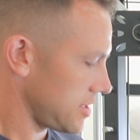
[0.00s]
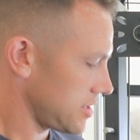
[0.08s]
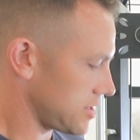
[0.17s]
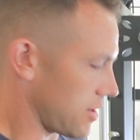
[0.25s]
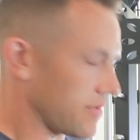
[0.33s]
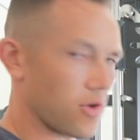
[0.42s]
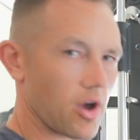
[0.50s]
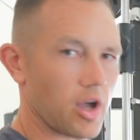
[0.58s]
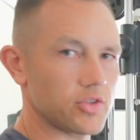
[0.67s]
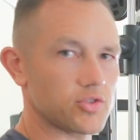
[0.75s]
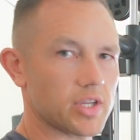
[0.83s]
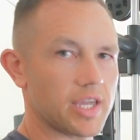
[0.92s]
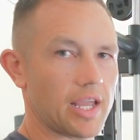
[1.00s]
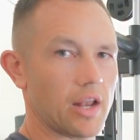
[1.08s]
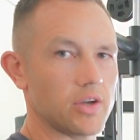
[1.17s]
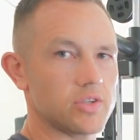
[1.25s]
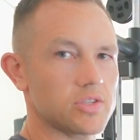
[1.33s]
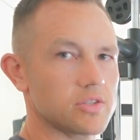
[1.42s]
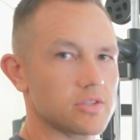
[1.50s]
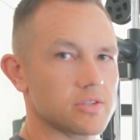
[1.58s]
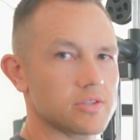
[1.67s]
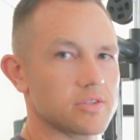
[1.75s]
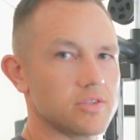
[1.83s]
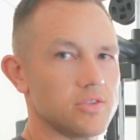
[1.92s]
So if you're 100 kilos,
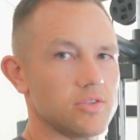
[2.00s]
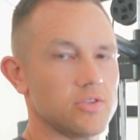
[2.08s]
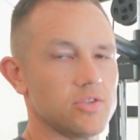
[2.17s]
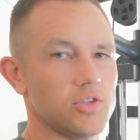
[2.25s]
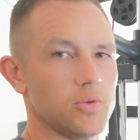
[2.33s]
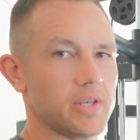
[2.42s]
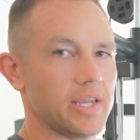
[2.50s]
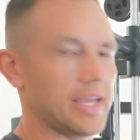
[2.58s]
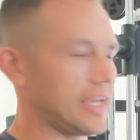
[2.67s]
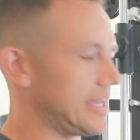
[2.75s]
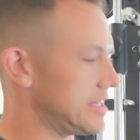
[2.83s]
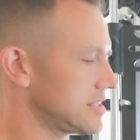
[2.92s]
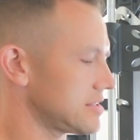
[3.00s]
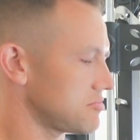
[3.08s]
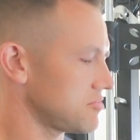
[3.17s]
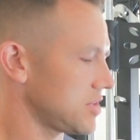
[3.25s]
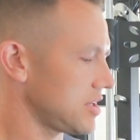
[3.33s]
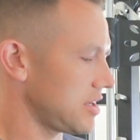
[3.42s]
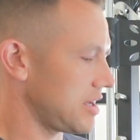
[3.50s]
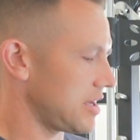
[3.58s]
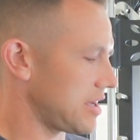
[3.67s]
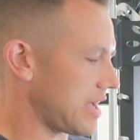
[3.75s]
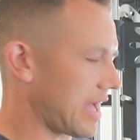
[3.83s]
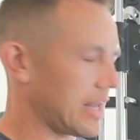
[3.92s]
you would need
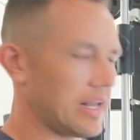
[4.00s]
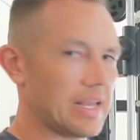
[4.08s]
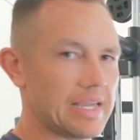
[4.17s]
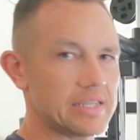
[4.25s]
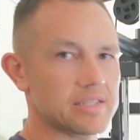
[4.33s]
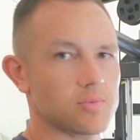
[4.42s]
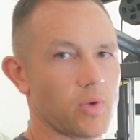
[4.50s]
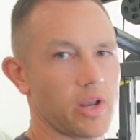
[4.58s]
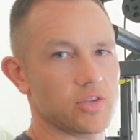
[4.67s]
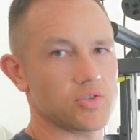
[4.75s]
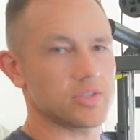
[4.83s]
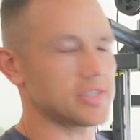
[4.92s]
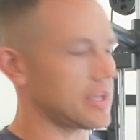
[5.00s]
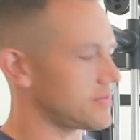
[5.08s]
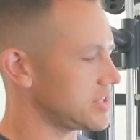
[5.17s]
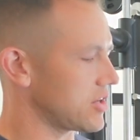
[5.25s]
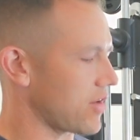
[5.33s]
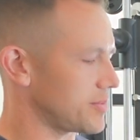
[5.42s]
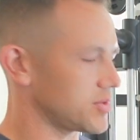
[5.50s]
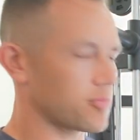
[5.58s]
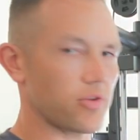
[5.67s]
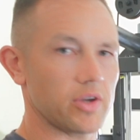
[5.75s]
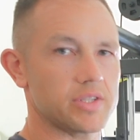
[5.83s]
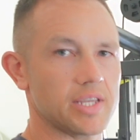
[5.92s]
at least 170 grams of
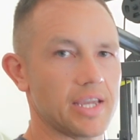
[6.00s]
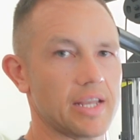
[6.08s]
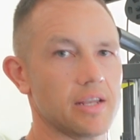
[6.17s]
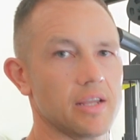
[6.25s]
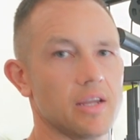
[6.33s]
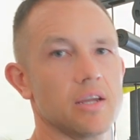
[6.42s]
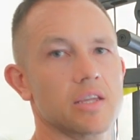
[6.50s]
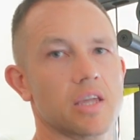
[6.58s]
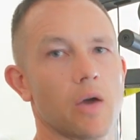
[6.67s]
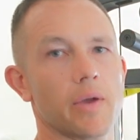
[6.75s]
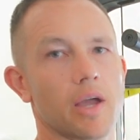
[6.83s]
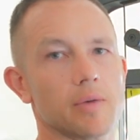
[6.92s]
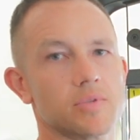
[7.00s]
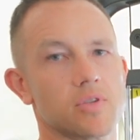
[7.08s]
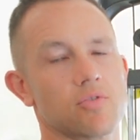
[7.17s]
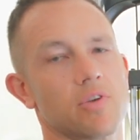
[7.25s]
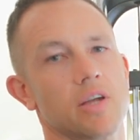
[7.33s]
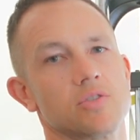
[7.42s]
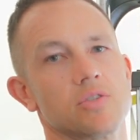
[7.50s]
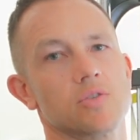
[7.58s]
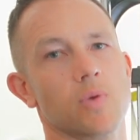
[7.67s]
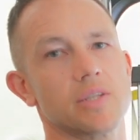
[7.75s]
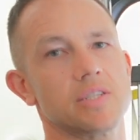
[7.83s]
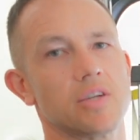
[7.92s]
protein, going up to
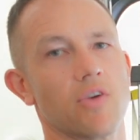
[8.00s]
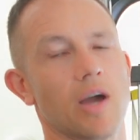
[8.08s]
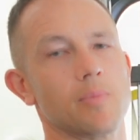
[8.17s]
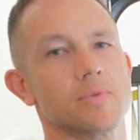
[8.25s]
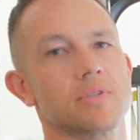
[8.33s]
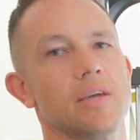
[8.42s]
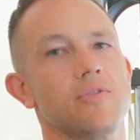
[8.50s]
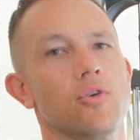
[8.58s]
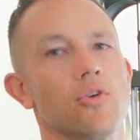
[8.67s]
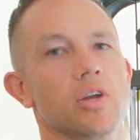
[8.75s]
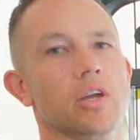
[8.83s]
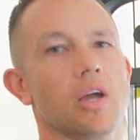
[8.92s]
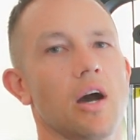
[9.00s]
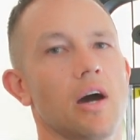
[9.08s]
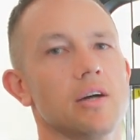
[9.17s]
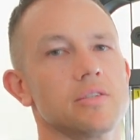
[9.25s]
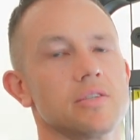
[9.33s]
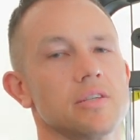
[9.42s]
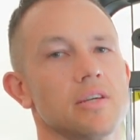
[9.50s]
320 grams. If you're on a cut,